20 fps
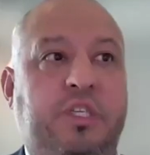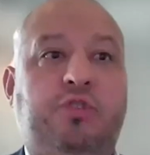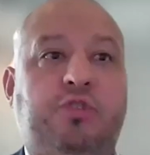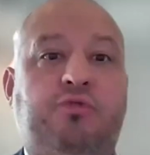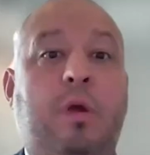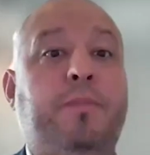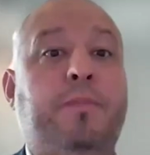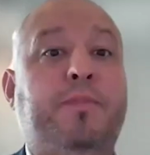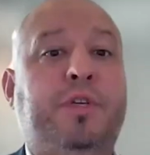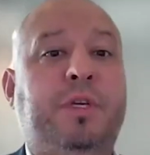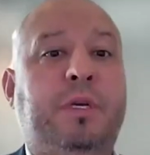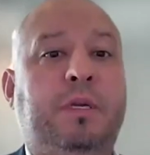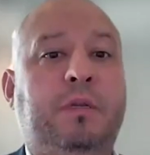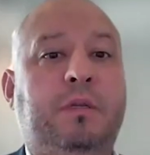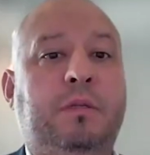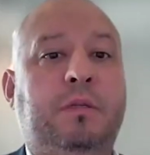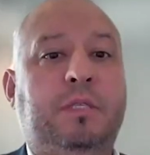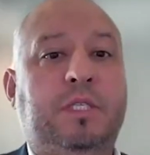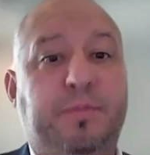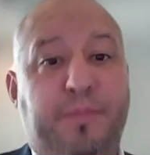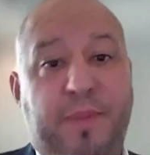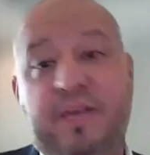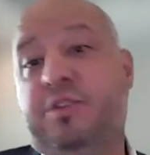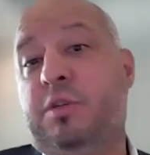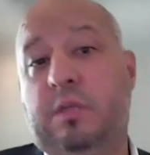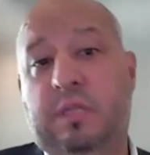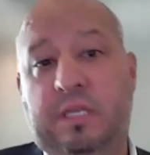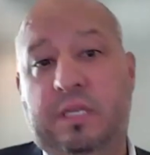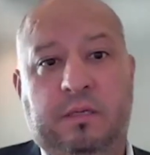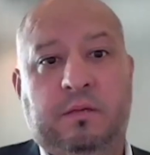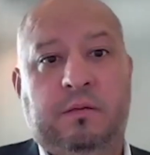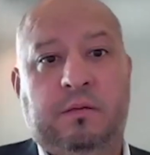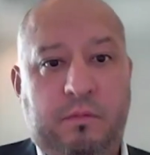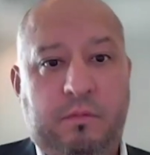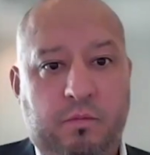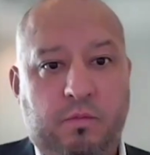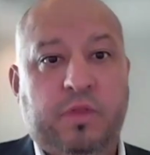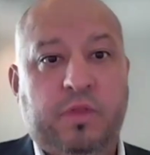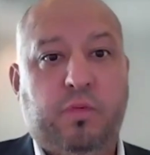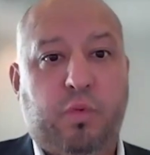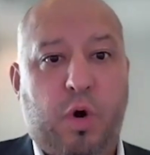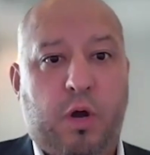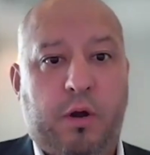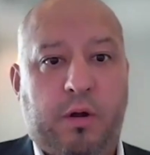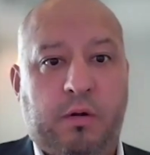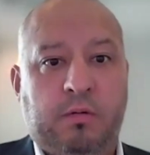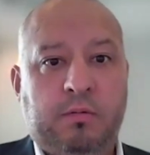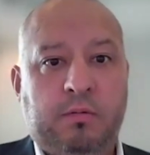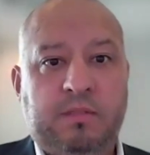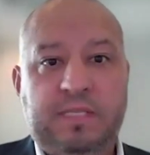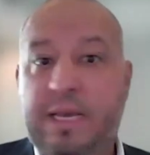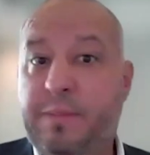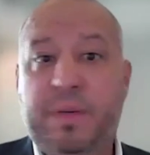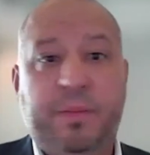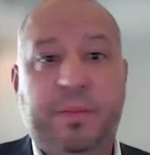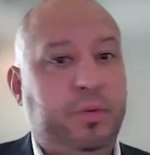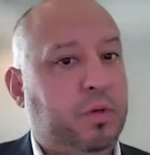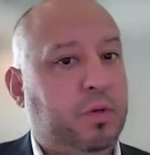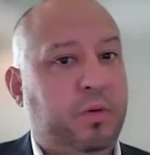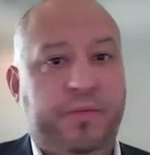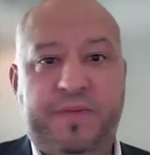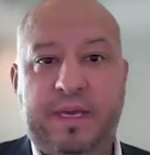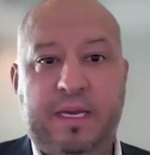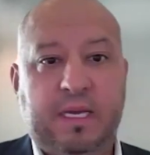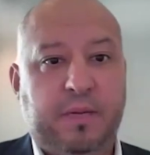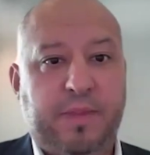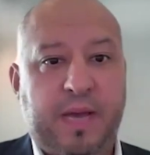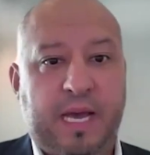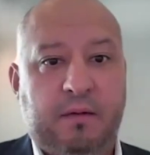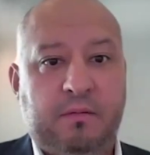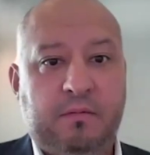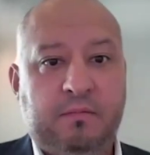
disruption, especially mm-hmm. with water that people don't think about.